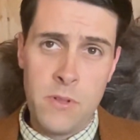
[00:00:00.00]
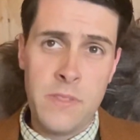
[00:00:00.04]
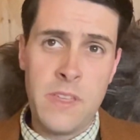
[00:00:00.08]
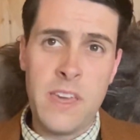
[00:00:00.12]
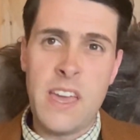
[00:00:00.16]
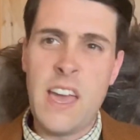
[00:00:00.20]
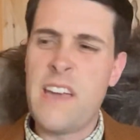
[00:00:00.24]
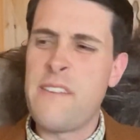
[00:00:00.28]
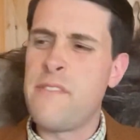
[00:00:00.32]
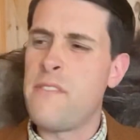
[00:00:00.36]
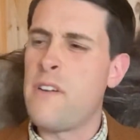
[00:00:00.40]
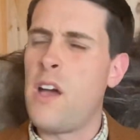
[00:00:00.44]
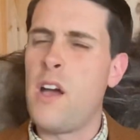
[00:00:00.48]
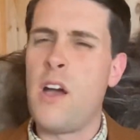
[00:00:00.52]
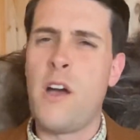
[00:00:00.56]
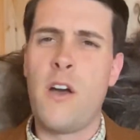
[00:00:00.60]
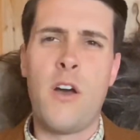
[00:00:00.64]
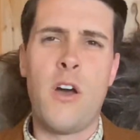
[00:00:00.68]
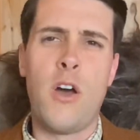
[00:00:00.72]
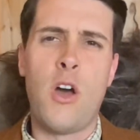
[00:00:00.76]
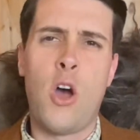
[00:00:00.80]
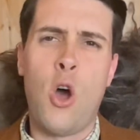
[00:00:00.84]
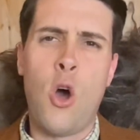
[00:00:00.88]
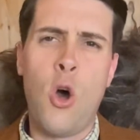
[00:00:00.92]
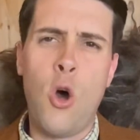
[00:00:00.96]
They have a
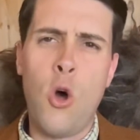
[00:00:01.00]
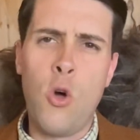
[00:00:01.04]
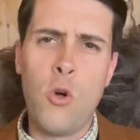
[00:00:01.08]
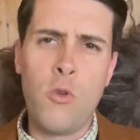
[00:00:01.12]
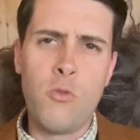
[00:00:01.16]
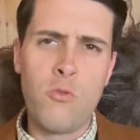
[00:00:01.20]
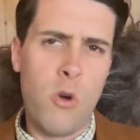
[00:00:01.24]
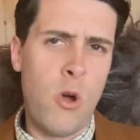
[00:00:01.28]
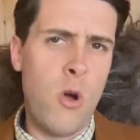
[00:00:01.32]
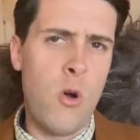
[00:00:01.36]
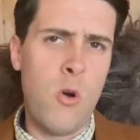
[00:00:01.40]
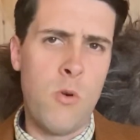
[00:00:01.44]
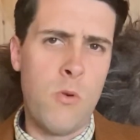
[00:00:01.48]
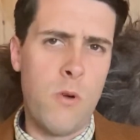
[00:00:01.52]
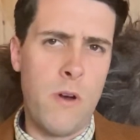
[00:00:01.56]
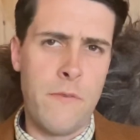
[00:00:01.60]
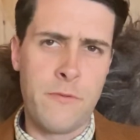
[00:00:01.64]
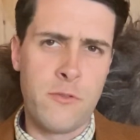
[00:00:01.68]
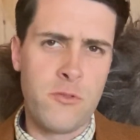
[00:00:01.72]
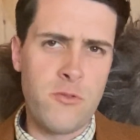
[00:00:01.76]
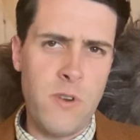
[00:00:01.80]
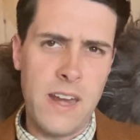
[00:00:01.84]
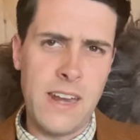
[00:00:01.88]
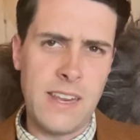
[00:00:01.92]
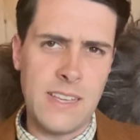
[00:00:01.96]
whole row of
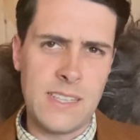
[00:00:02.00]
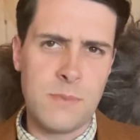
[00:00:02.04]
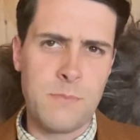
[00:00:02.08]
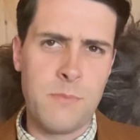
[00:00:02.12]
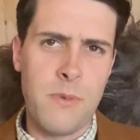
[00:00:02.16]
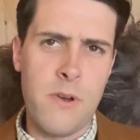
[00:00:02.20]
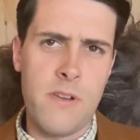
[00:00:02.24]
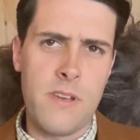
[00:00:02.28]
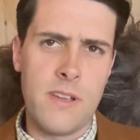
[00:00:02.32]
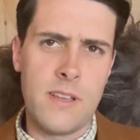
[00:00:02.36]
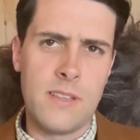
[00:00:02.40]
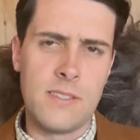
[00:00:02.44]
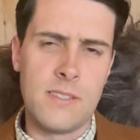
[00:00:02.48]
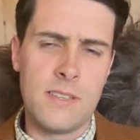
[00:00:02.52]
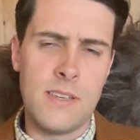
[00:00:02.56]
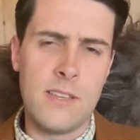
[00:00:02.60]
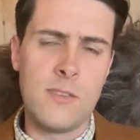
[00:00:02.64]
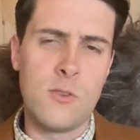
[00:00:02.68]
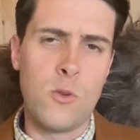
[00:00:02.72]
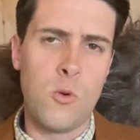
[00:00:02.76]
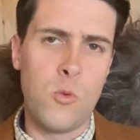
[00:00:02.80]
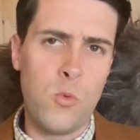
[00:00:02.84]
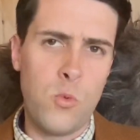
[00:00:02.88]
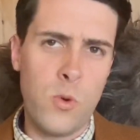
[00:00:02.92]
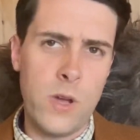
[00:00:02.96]
great
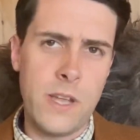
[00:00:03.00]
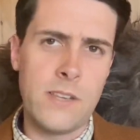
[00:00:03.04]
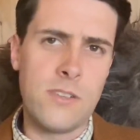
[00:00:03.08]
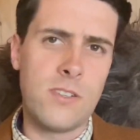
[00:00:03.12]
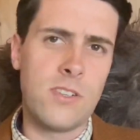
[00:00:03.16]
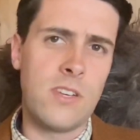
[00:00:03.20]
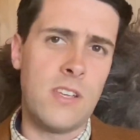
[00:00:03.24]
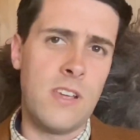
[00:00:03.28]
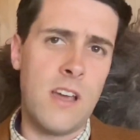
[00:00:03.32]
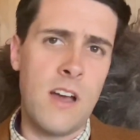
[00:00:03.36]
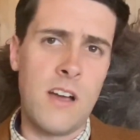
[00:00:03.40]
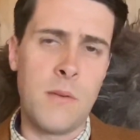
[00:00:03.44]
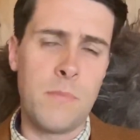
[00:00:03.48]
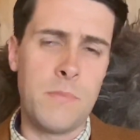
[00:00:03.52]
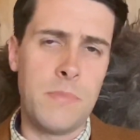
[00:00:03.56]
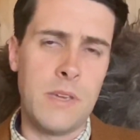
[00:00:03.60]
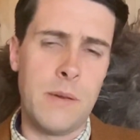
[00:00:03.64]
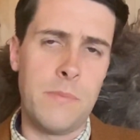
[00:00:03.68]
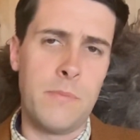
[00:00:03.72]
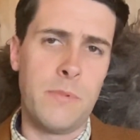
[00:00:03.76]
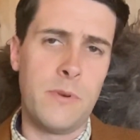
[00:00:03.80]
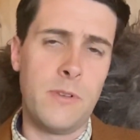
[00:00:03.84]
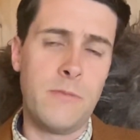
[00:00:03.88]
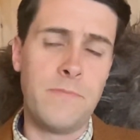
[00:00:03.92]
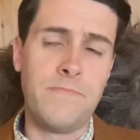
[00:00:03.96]
experiences which young
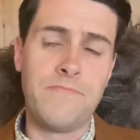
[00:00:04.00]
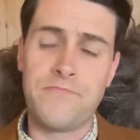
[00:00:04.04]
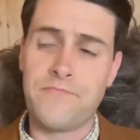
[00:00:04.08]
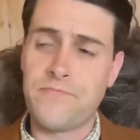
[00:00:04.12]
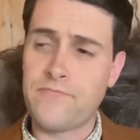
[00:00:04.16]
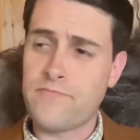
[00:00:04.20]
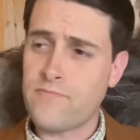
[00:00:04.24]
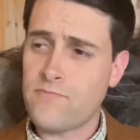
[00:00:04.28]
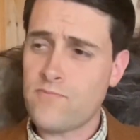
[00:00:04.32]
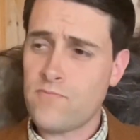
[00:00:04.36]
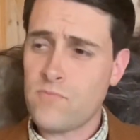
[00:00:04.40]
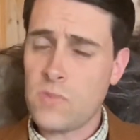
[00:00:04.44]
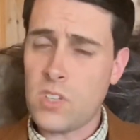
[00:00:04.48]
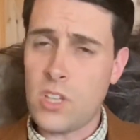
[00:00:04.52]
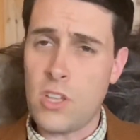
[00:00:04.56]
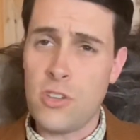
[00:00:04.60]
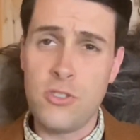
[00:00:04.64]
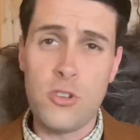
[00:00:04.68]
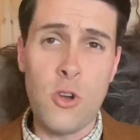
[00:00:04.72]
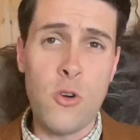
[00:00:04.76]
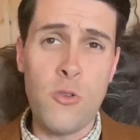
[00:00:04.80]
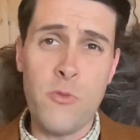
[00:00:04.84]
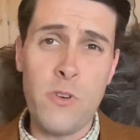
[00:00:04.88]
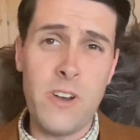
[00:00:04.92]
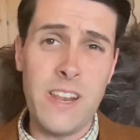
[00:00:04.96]
people
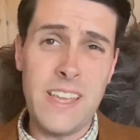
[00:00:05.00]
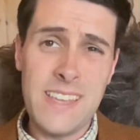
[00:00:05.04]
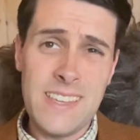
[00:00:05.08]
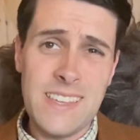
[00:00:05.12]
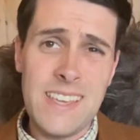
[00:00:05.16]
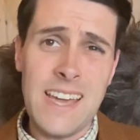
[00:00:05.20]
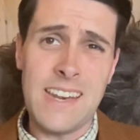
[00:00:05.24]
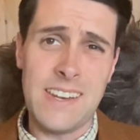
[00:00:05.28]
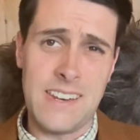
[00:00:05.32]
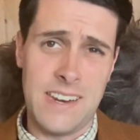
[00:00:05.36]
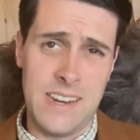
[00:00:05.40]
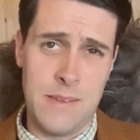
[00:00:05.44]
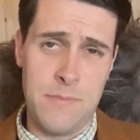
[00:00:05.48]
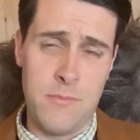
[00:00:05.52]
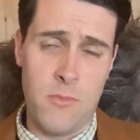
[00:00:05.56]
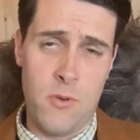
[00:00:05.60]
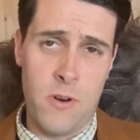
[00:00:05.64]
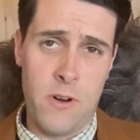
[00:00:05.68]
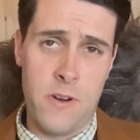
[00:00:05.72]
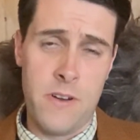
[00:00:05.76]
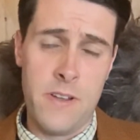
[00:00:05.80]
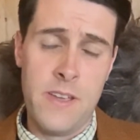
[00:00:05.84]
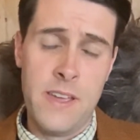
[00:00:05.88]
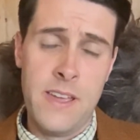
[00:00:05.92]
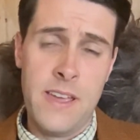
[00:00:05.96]
don't really get
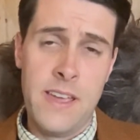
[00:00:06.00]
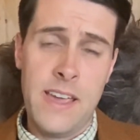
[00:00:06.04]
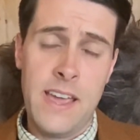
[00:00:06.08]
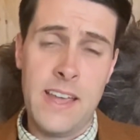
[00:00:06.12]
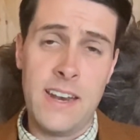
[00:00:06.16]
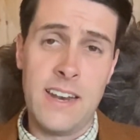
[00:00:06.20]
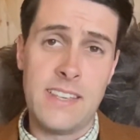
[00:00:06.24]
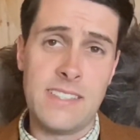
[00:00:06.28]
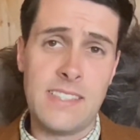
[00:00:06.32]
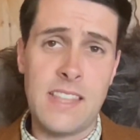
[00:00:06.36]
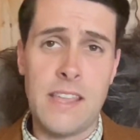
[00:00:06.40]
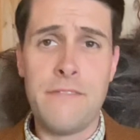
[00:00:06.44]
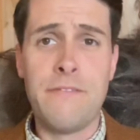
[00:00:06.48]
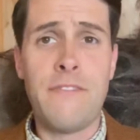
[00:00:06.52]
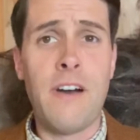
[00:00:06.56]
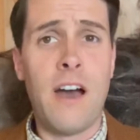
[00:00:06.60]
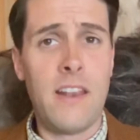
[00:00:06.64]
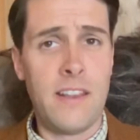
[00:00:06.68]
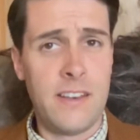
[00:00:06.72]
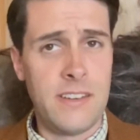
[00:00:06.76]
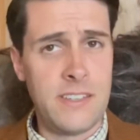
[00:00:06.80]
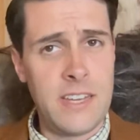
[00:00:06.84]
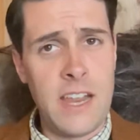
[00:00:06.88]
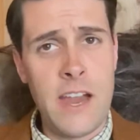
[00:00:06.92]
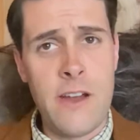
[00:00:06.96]
anymore unless they
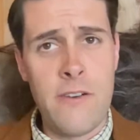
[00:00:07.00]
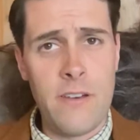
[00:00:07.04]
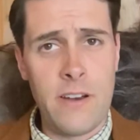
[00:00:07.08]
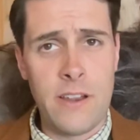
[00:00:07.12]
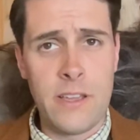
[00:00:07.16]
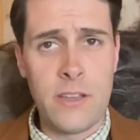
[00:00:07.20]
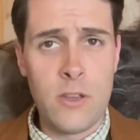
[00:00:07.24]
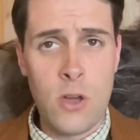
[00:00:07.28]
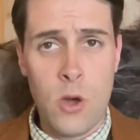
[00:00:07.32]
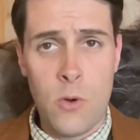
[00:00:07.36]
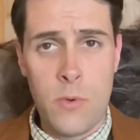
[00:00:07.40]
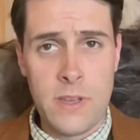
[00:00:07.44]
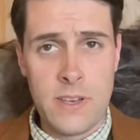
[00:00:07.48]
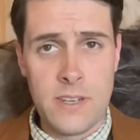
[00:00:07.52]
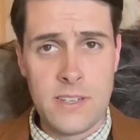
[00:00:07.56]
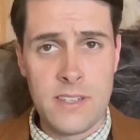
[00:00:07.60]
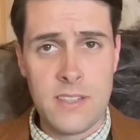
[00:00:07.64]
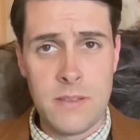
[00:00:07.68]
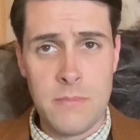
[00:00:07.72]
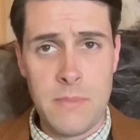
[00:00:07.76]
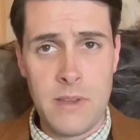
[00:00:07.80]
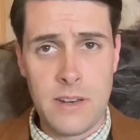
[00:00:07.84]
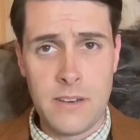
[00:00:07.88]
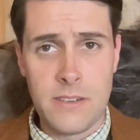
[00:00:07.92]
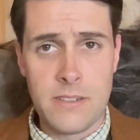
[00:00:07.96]
voluntarily go into the
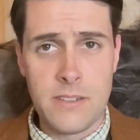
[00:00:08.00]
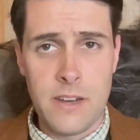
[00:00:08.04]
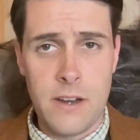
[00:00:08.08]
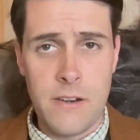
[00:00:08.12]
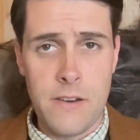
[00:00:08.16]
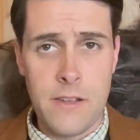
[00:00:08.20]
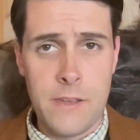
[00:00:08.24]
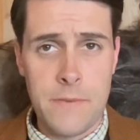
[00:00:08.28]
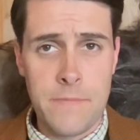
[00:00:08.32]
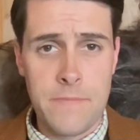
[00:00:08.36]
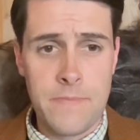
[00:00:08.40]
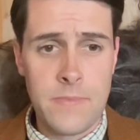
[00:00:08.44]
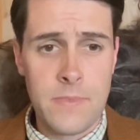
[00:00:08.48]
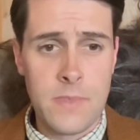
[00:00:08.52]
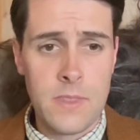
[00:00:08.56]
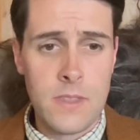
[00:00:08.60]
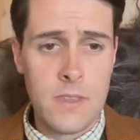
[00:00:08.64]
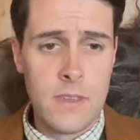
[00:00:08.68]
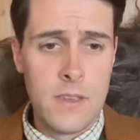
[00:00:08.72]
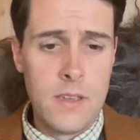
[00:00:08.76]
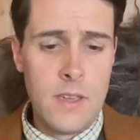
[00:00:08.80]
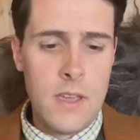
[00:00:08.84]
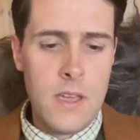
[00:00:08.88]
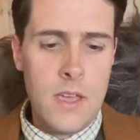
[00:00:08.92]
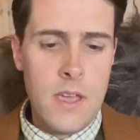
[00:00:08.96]
military.
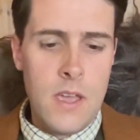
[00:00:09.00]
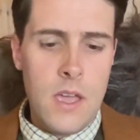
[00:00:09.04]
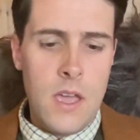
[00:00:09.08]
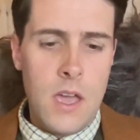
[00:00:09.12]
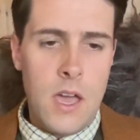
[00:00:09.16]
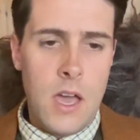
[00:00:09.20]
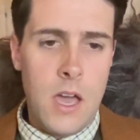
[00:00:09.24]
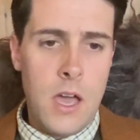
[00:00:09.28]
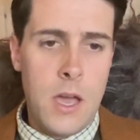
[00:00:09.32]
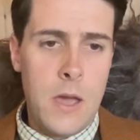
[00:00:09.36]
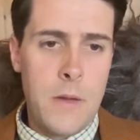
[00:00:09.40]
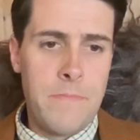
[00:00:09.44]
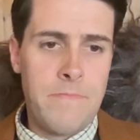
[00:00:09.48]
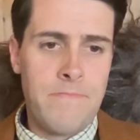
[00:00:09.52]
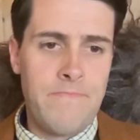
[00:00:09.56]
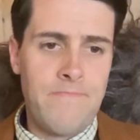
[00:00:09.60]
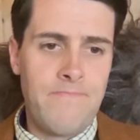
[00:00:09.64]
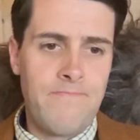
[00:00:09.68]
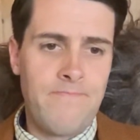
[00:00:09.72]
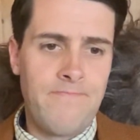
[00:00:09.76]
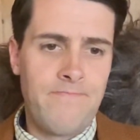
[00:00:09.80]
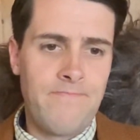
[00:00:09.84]
On